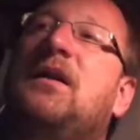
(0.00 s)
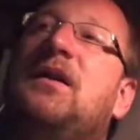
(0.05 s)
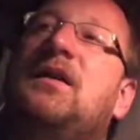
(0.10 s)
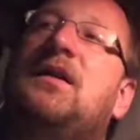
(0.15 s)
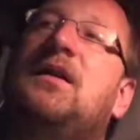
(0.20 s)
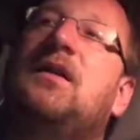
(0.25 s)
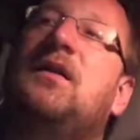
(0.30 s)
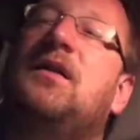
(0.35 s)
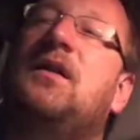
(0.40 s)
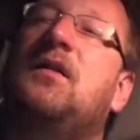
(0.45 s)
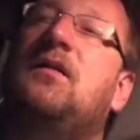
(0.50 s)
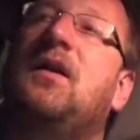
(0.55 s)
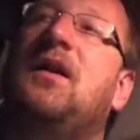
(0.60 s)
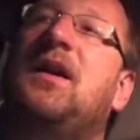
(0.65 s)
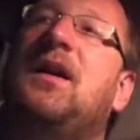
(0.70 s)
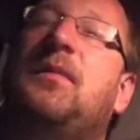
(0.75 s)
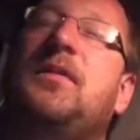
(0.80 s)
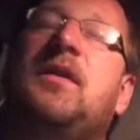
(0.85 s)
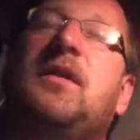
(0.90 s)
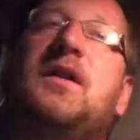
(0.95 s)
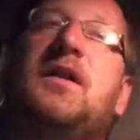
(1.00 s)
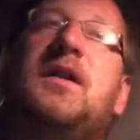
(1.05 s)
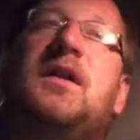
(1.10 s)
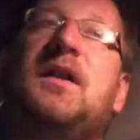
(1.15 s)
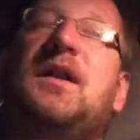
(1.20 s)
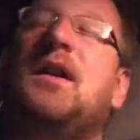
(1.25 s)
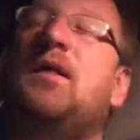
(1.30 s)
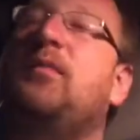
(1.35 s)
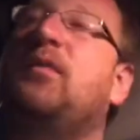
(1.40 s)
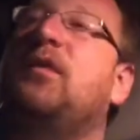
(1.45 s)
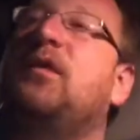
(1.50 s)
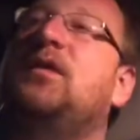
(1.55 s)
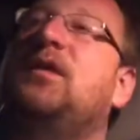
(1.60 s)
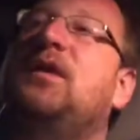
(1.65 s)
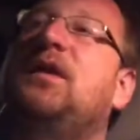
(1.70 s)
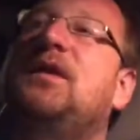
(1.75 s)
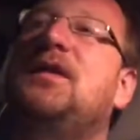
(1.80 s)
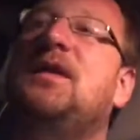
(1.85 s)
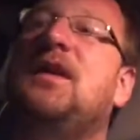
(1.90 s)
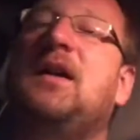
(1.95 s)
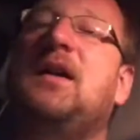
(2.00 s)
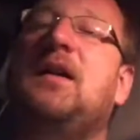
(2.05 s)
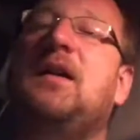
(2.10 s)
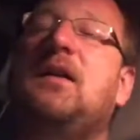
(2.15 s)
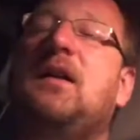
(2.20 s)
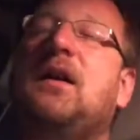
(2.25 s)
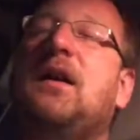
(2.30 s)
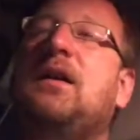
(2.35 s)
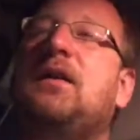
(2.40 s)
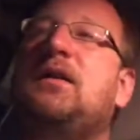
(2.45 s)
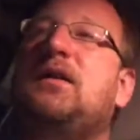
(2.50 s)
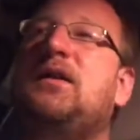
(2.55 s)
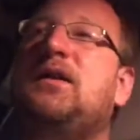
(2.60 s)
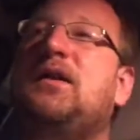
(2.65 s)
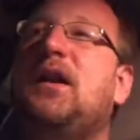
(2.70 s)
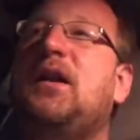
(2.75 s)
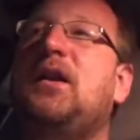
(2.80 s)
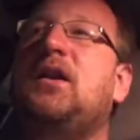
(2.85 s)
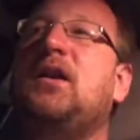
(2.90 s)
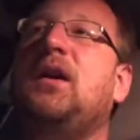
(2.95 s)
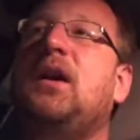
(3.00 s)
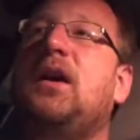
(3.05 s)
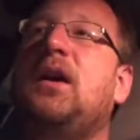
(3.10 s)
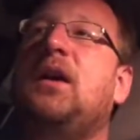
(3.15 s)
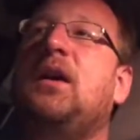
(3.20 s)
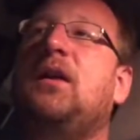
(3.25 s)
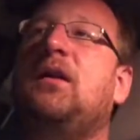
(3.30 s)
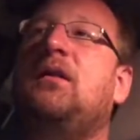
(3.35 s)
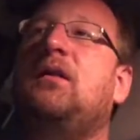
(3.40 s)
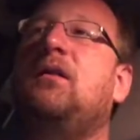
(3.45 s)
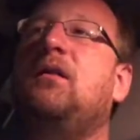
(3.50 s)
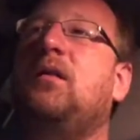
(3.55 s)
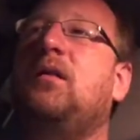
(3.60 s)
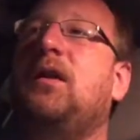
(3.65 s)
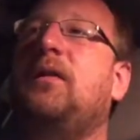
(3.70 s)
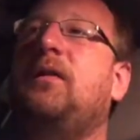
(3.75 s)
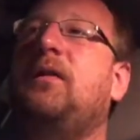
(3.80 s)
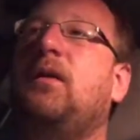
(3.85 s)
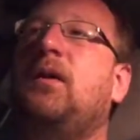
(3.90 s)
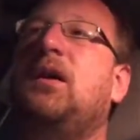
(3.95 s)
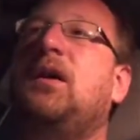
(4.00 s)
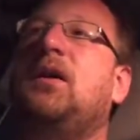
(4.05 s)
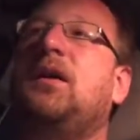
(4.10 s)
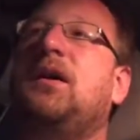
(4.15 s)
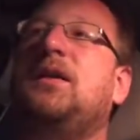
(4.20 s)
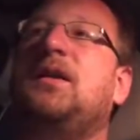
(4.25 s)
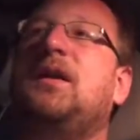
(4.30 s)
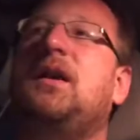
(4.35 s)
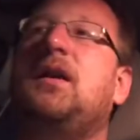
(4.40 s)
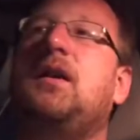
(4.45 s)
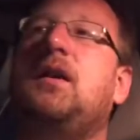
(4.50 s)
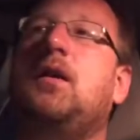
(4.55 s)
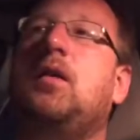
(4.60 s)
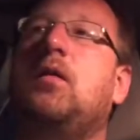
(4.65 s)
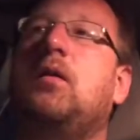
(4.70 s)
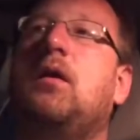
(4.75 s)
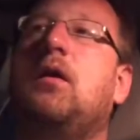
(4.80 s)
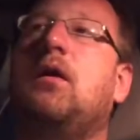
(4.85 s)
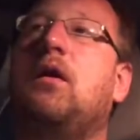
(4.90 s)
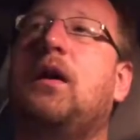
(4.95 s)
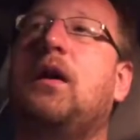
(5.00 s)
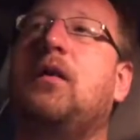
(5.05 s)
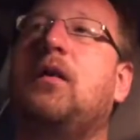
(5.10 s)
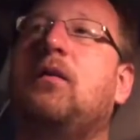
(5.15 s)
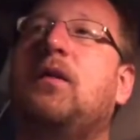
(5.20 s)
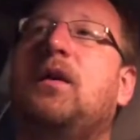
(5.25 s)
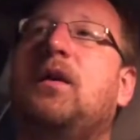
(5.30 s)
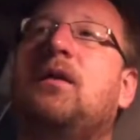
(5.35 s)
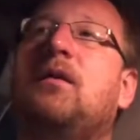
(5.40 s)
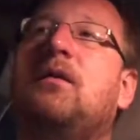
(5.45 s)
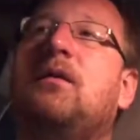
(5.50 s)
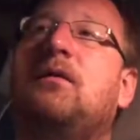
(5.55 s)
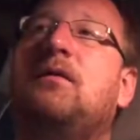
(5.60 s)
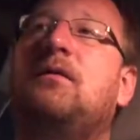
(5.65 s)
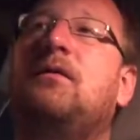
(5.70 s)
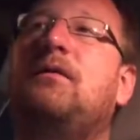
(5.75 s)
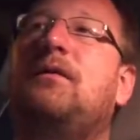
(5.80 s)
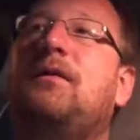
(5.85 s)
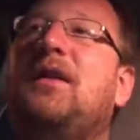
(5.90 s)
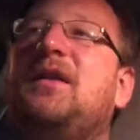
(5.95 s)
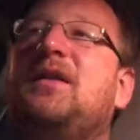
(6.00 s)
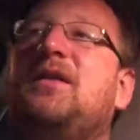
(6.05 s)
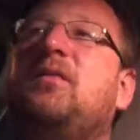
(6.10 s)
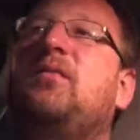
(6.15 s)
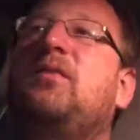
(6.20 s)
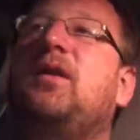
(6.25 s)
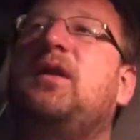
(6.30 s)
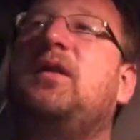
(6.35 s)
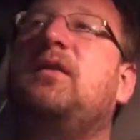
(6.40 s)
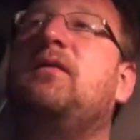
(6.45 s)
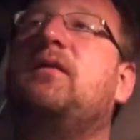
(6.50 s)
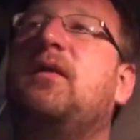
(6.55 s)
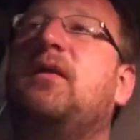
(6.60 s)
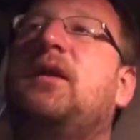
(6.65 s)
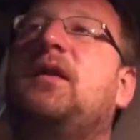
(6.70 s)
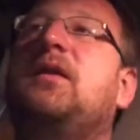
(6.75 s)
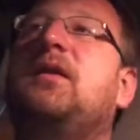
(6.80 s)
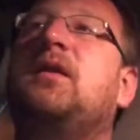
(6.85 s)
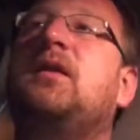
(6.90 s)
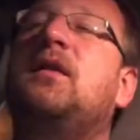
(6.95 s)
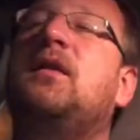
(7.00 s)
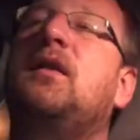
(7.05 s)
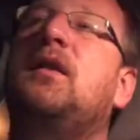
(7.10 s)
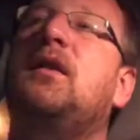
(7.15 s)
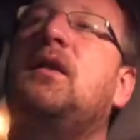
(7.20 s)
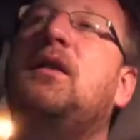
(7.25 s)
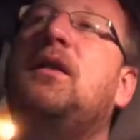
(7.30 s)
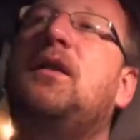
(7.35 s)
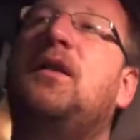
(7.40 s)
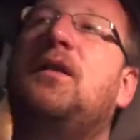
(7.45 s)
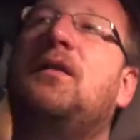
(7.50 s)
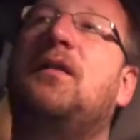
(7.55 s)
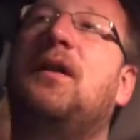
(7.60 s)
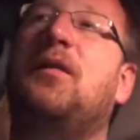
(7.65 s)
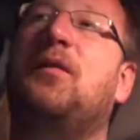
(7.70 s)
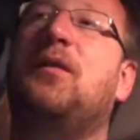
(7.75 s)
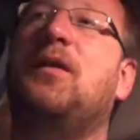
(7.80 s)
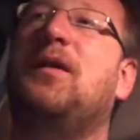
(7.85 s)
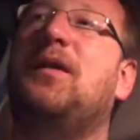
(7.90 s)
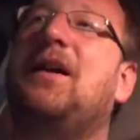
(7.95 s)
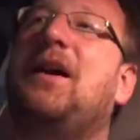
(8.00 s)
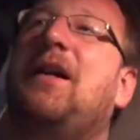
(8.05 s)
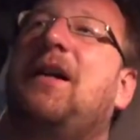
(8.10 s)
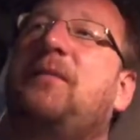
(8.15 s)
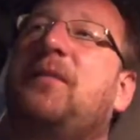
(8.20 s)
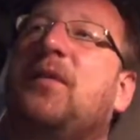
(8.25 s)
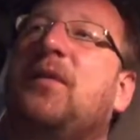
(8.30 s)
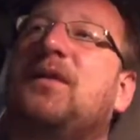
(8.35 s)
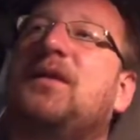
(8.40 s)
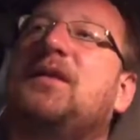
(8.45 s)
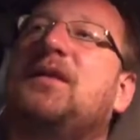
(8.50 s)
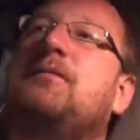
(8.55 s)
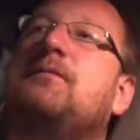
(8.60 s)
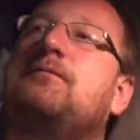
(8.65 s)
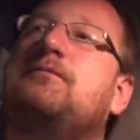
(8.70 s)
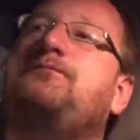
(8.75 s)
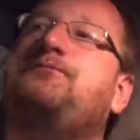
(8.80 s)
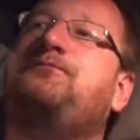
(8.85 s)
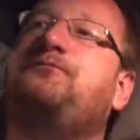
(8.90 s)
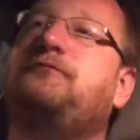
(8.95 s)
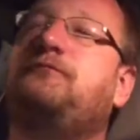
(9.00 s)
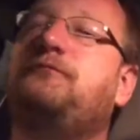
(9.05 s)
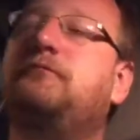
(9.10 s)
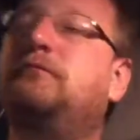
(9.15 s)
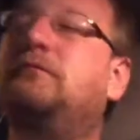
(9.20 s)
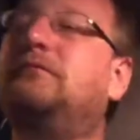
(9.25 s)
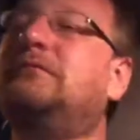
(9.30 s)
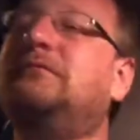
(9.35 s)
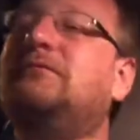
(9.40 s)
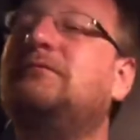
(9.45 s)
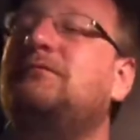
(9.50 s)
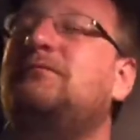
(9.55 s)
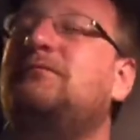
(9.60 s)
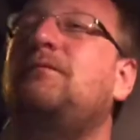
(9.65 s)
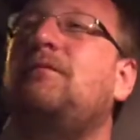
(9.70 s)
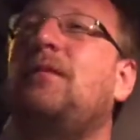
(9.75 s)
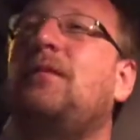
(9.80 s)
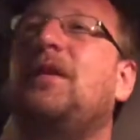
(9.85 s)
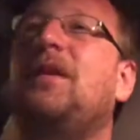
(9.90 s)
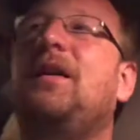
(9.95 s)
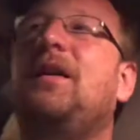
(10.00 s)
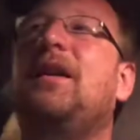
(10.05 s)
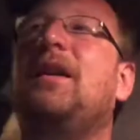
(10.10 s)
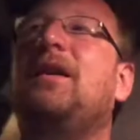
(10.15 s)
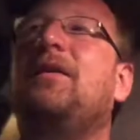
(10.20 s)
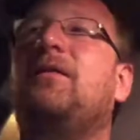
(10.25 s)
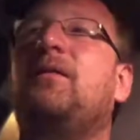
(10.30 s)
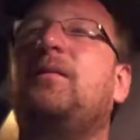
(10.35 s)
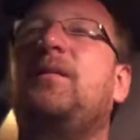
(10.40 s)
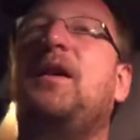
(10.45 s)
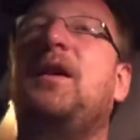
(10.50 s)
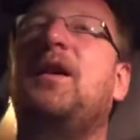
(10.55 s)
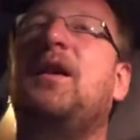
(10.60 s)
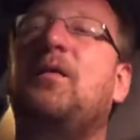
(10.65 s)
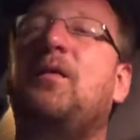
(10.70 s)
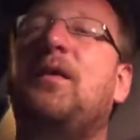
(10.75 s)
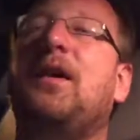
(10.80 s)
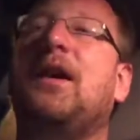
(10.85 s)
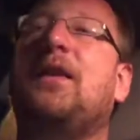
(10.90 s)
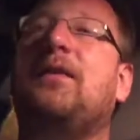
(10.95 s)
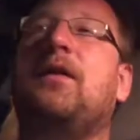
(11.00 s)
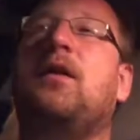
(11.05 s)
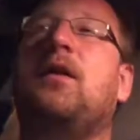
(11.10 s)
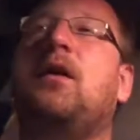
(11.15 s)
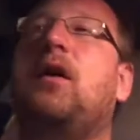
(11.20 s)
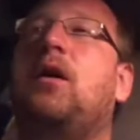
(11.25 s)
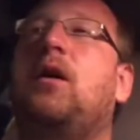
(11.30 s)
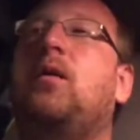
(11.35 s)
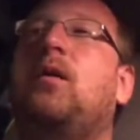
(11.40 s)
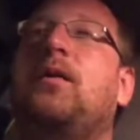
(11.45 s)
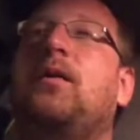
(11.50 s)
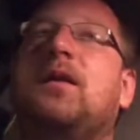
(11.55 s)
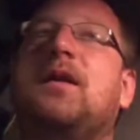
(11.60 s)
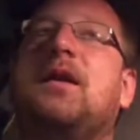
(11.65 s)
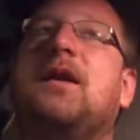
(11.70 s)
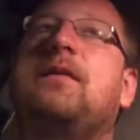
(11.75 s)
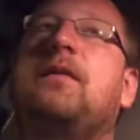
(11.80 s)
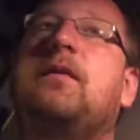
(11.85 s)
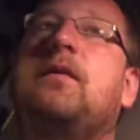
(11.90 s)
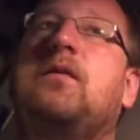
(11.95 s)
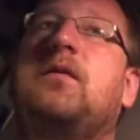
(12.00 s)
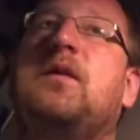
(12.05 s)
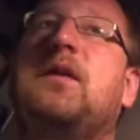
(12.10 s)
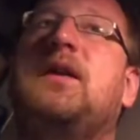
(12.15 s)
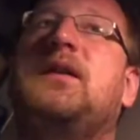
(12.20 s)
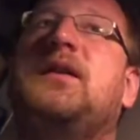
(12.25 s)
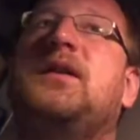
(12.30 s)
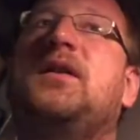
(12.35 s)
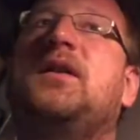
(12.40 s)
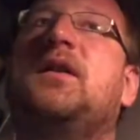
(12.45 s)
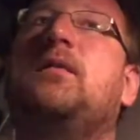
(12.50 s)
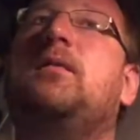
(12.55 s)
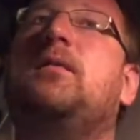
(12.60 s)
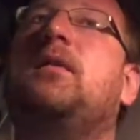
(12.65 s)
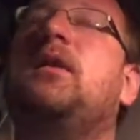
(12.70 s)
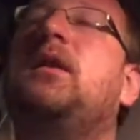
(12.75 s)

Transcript: So it's a great opportunity just to get in person and say, shake your hand or give you a hug and say, you are a real flesh and blood friend. You're a real life person. And from here, we can have a whole other level of relationship